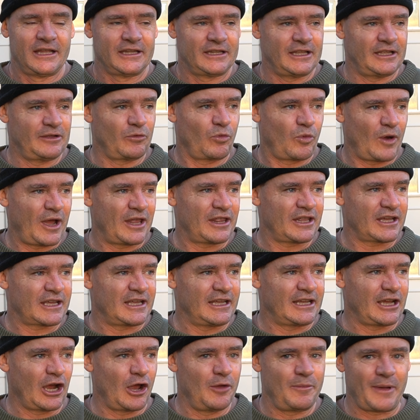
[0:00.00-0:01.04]
the weather
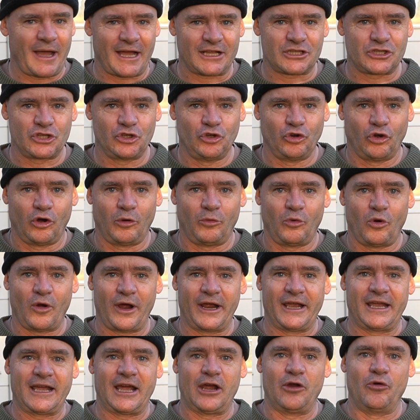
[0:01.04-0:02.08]
can go back to normal
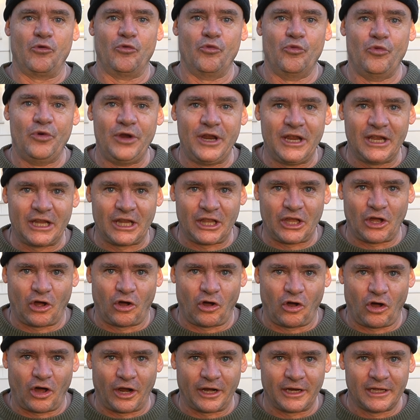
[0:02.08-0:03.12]
and get really
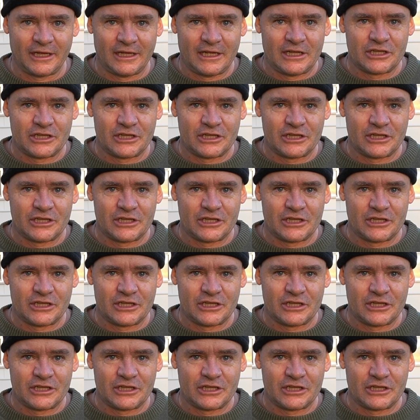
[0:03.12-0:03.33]
hot.